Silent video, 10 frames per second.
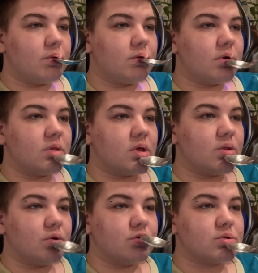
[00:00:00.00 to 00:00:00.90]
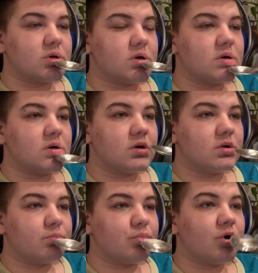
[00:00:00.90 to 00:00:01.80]
I think those are
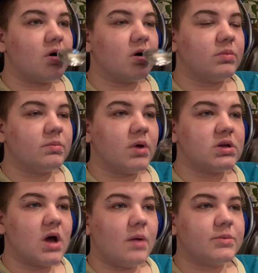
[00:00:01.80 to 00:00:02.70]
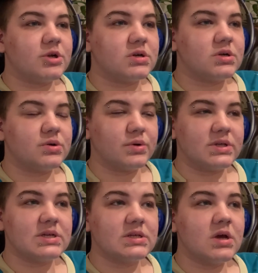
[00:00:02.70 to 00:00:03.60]
probably my top
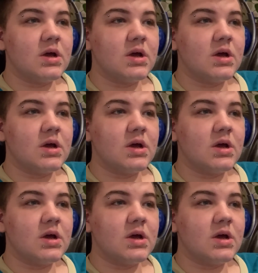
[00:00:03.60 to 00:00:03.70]
choices.